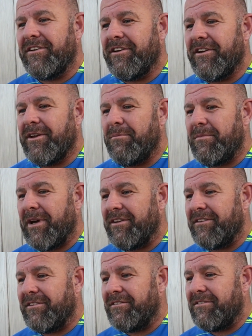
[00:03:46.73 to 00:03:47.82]

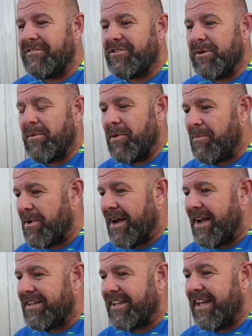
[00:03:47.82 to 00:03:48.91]
And Jimmy
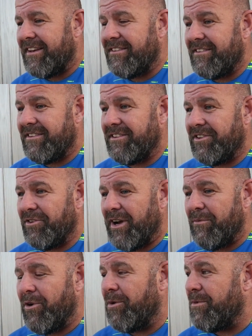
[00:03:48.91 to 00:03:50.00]
McBride, again, you know,
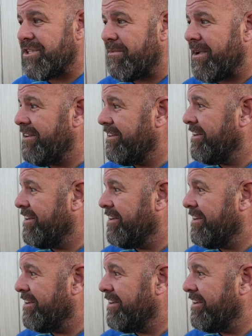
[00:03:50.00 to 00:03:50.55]
I've worked with Jimmy.